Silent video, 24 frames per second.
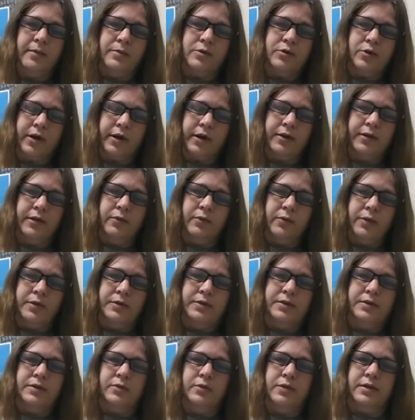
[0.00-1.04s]
directly with
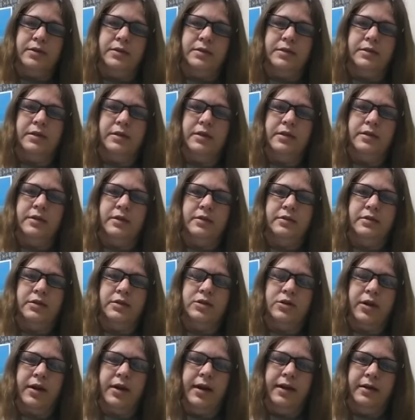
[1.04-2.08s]
students to
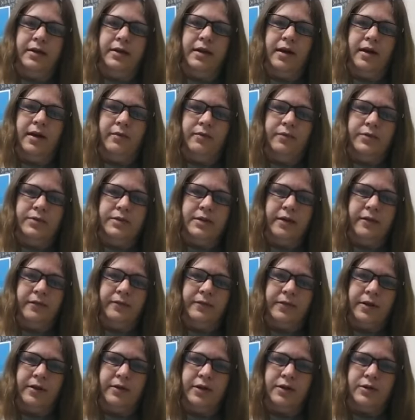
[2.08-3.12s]
try and resolve
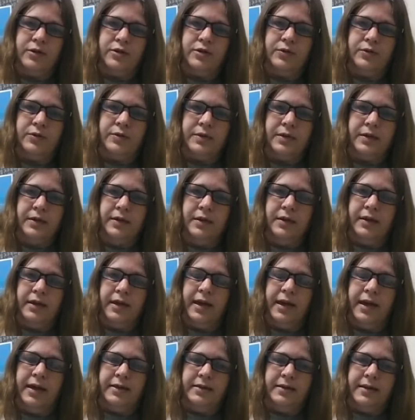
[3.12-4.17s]
their issues,
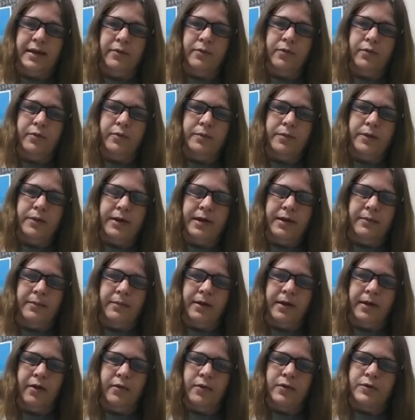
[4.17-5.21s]
and they will be
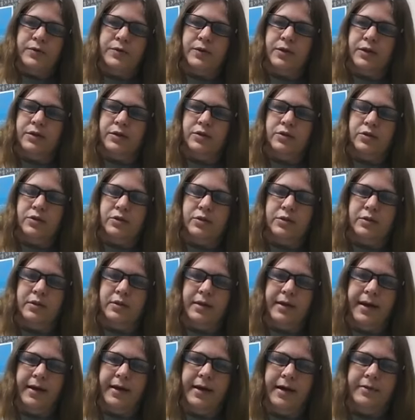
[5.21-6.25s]
keeping hours. You can
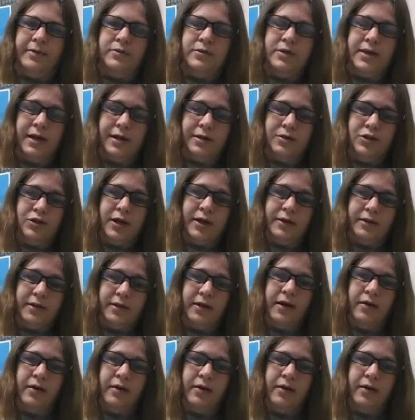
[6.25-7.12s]
check their